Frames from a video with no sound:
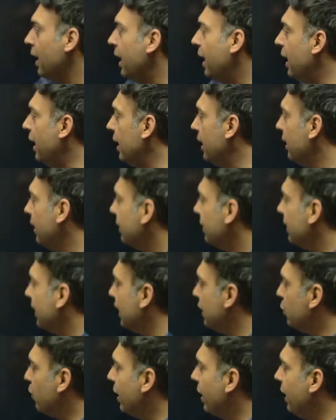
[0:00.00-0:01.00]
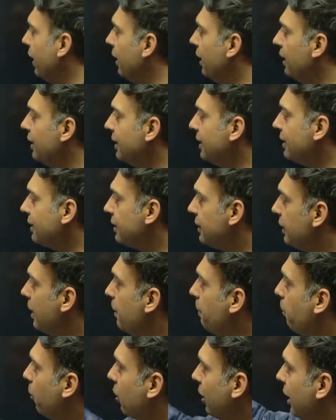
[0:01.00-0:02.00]
and that's why it is
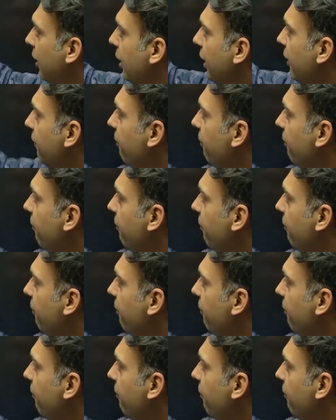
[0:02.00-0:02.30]
important.